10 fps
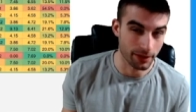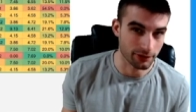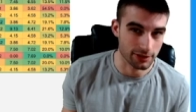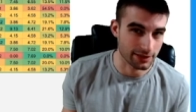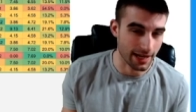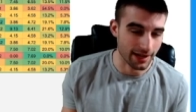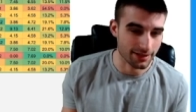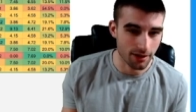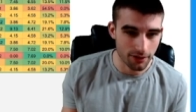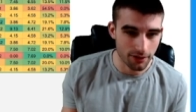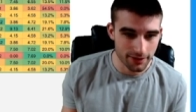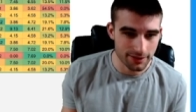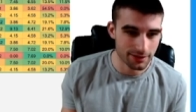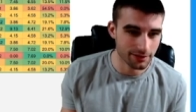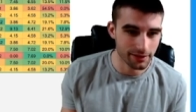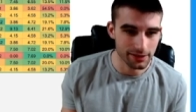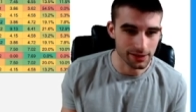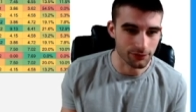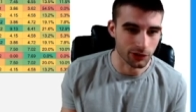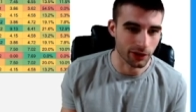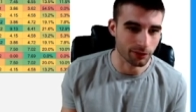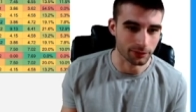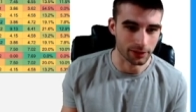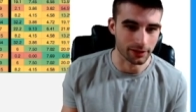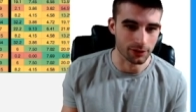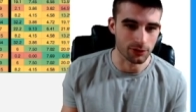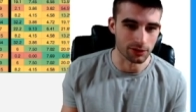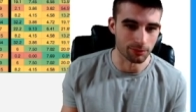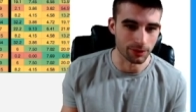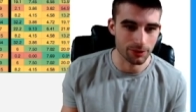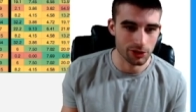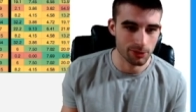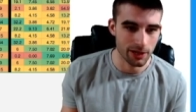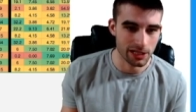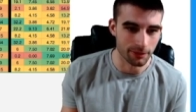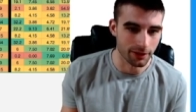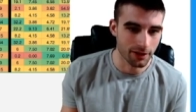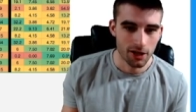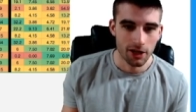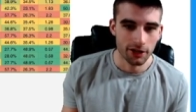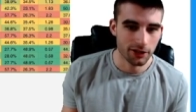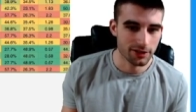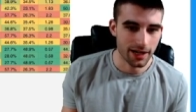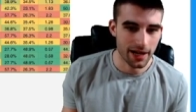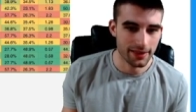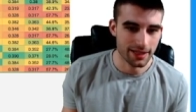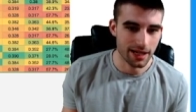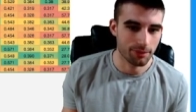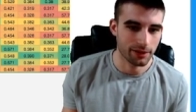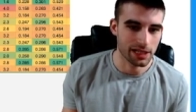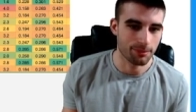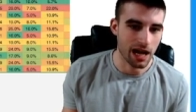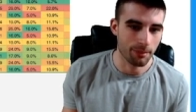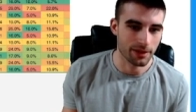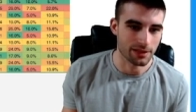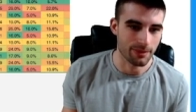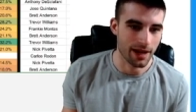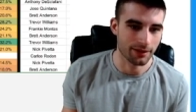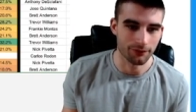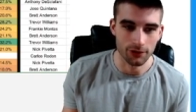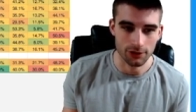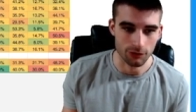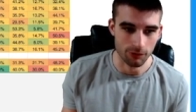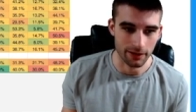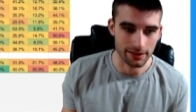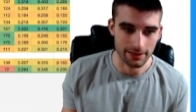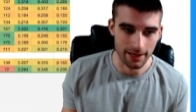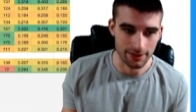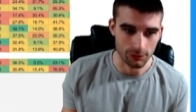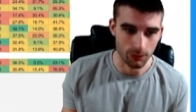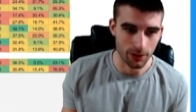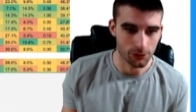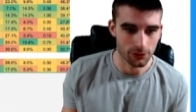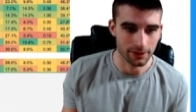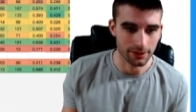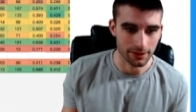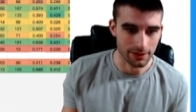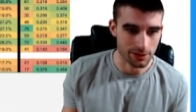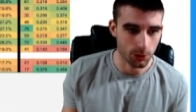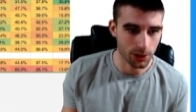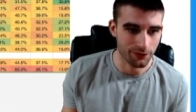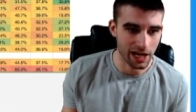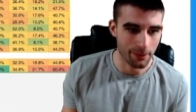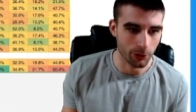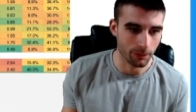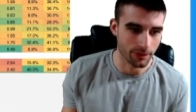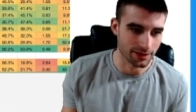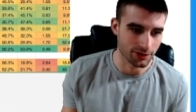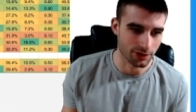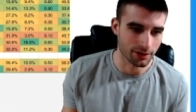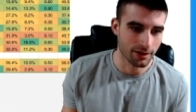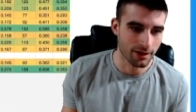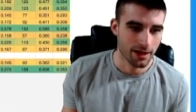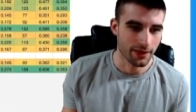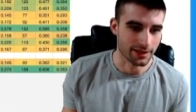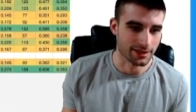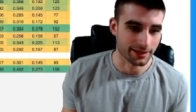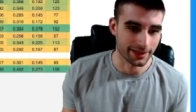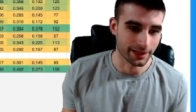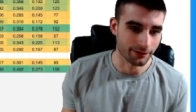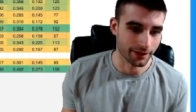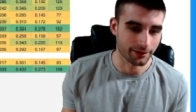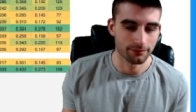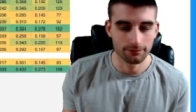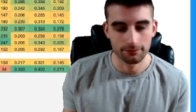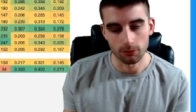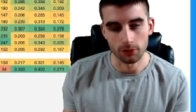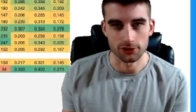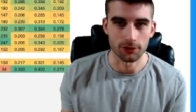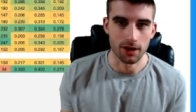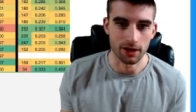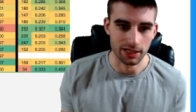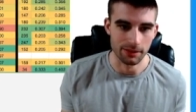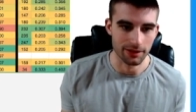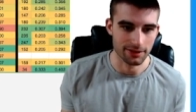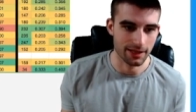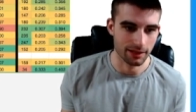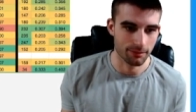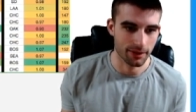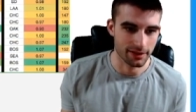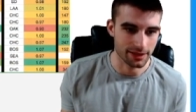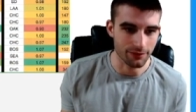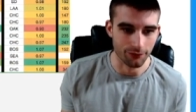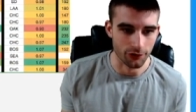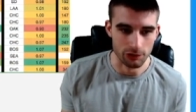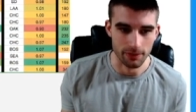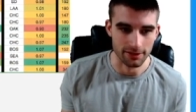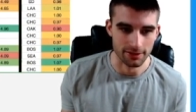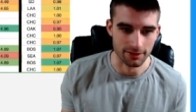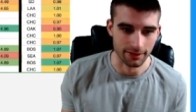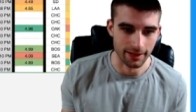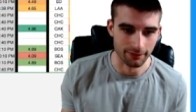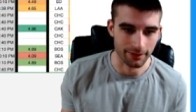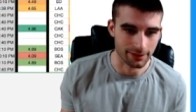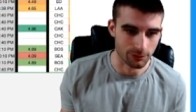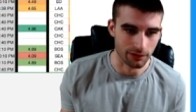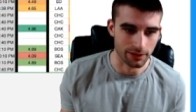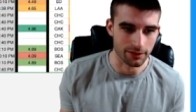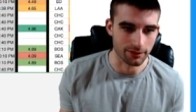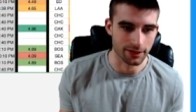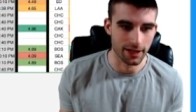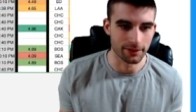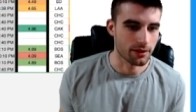better stacks on this slate, even though I don't really like using the Brewers too much. But here's a guy that's got plenty of pop in his bat versus righties as well. So I think he is totally viable at a position that's not that great. More so talking about second base. Even first base isn't that great as well either today.